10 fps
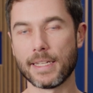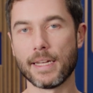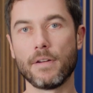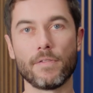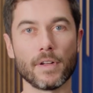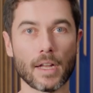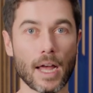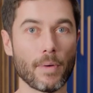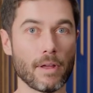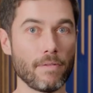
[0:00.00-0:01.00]
centered for
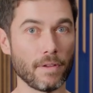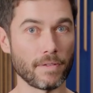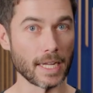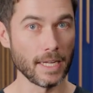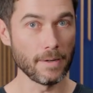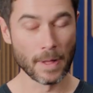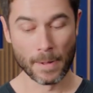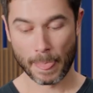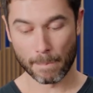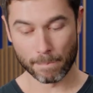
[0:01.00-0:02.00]
lightweight 15.
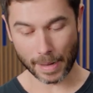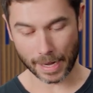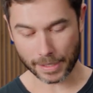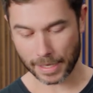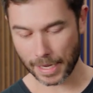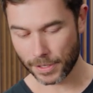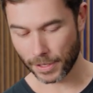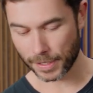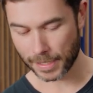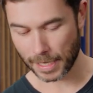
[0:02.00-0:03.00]
But as
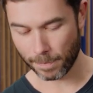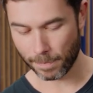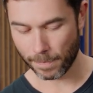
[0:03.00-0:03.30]
you can see,